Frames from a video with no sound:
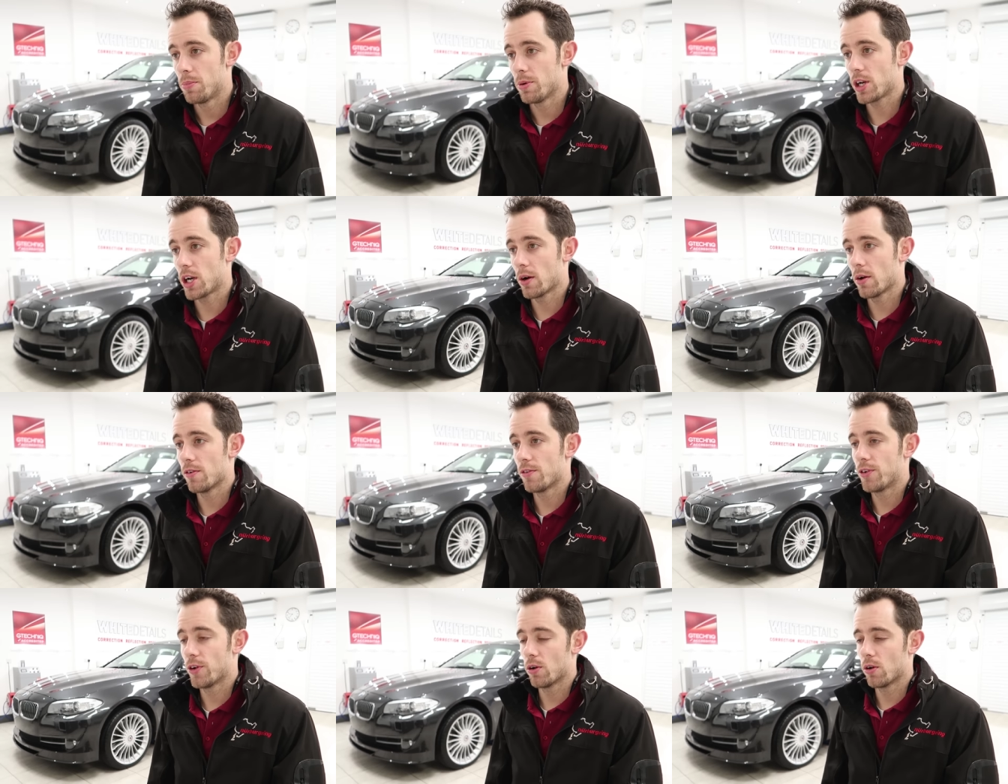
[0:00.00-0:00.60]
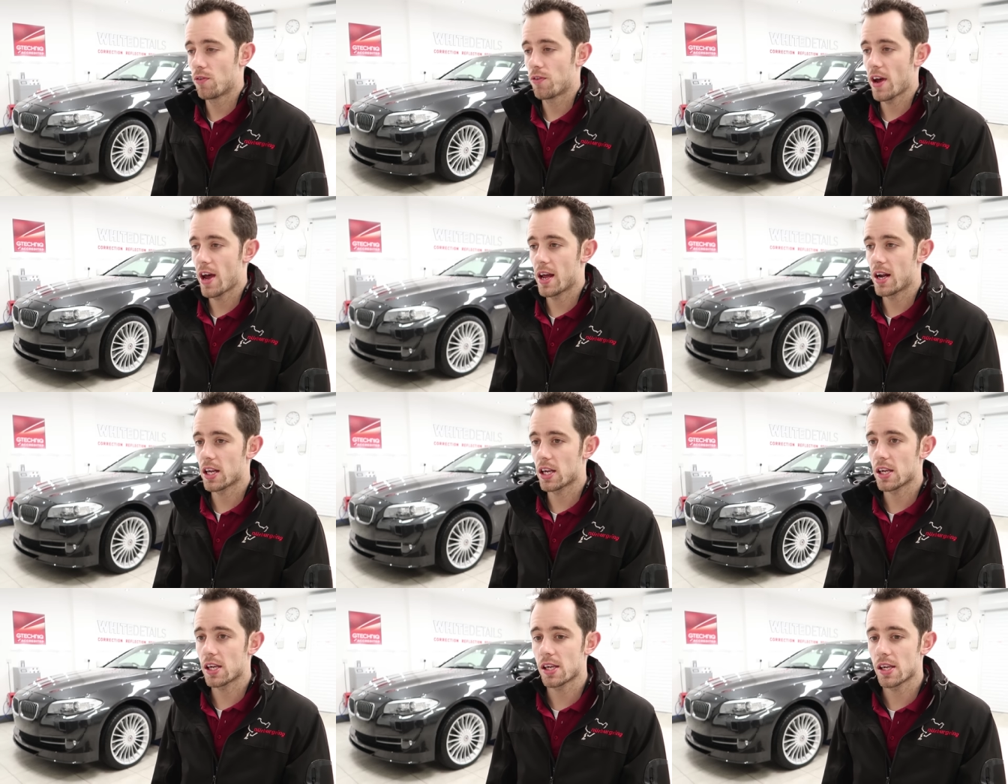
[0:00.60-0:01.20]
but going forward for
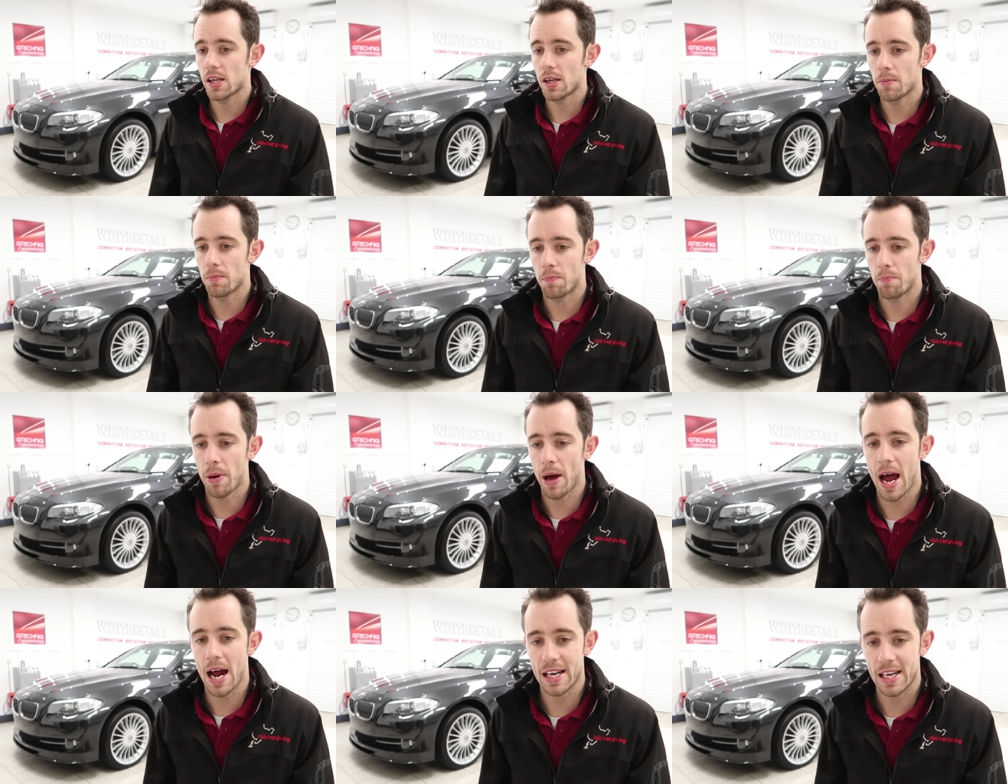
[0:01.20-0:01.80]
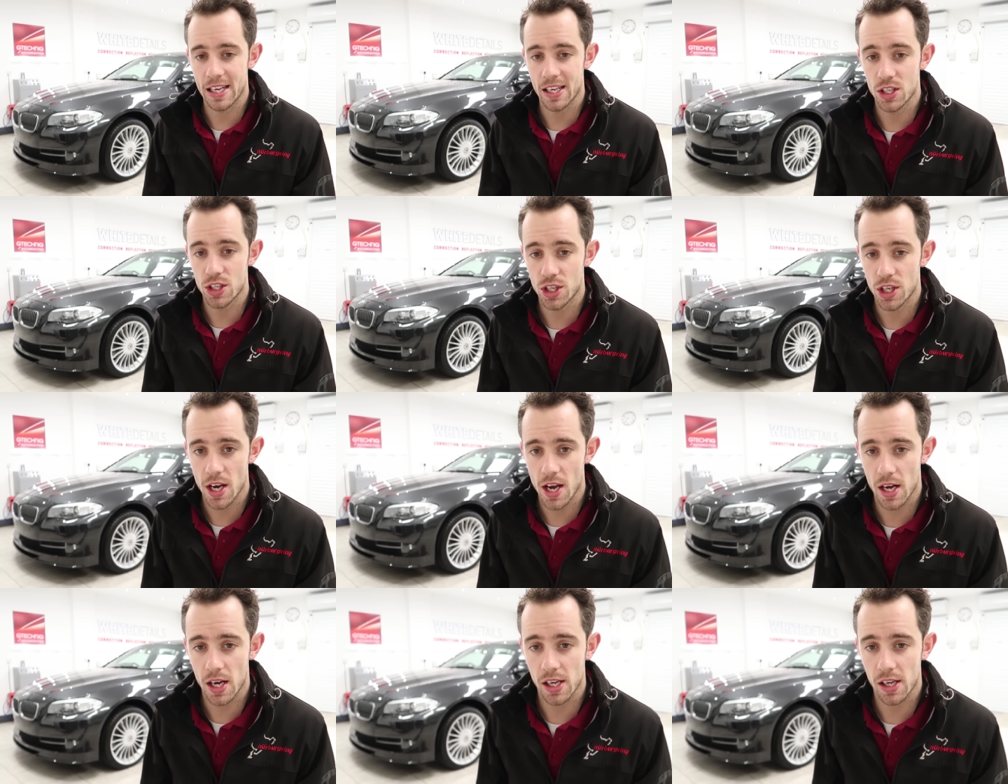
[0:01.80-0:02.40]
any
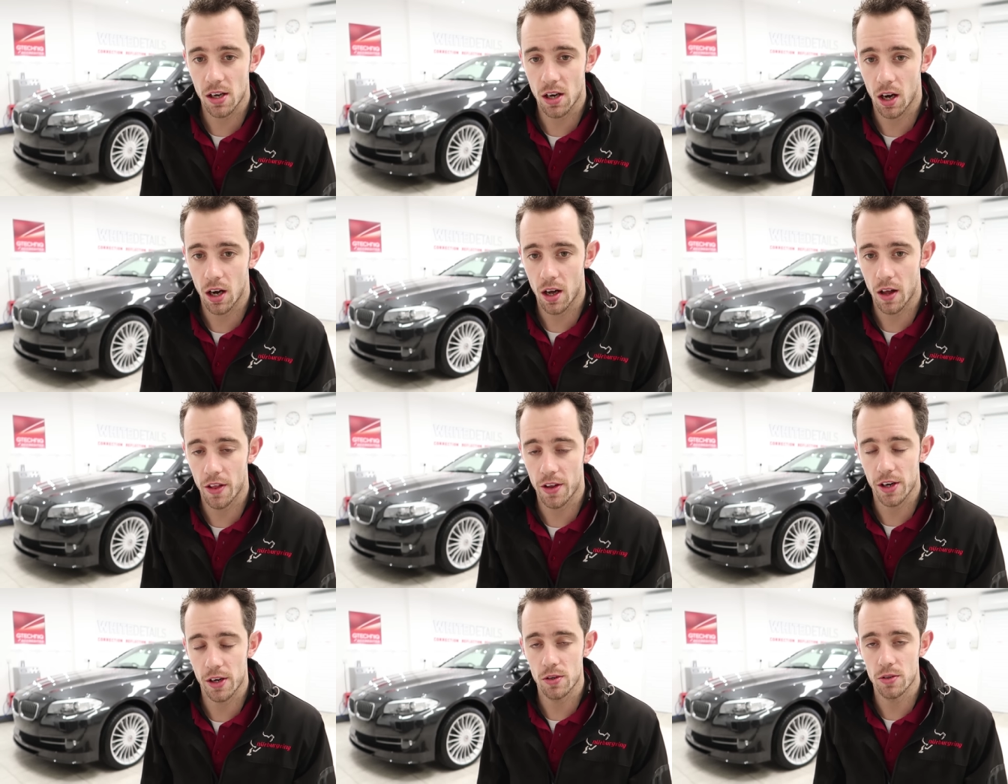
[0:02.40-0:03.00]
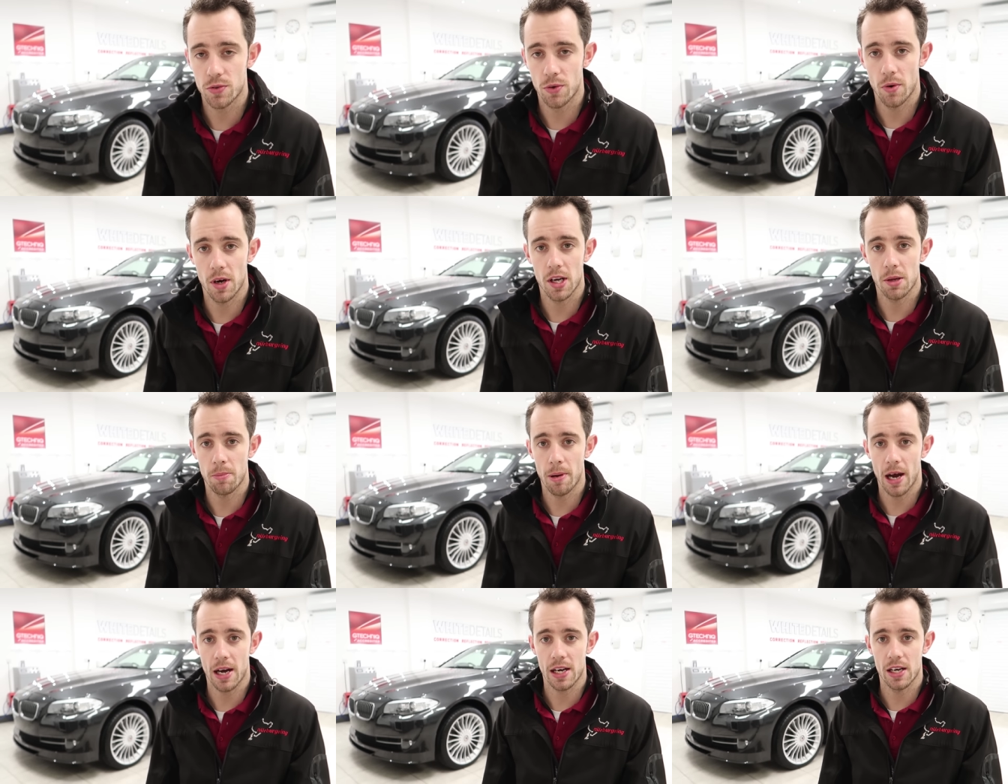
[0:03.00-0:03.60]
package, any car that goes through
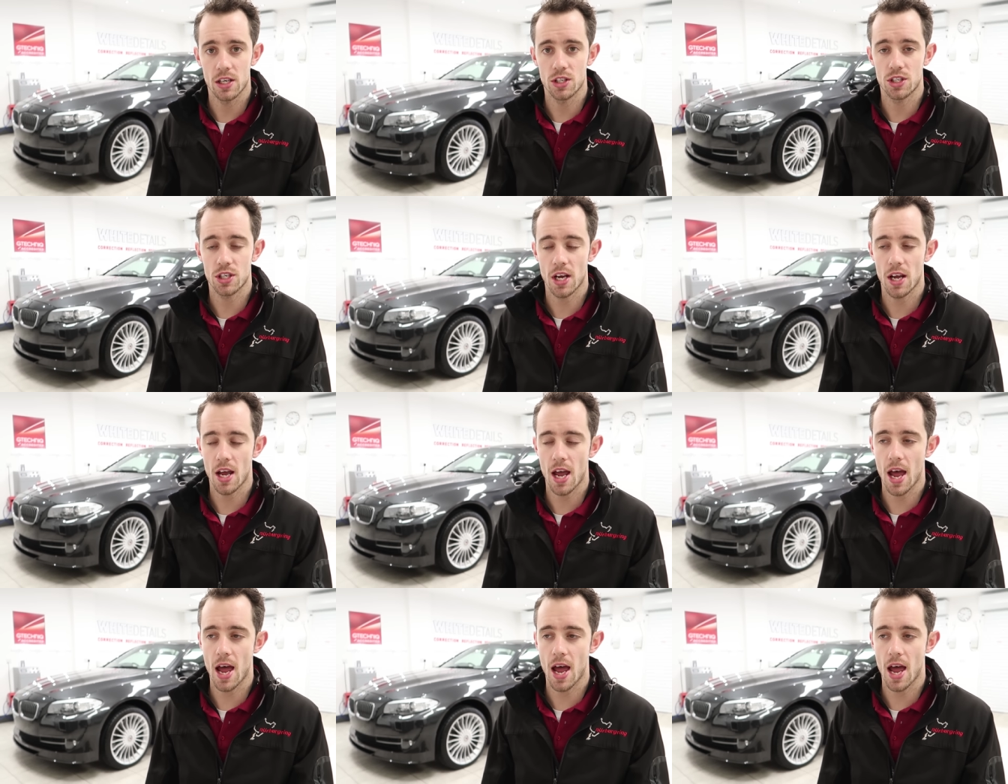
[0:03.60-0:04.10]
any package,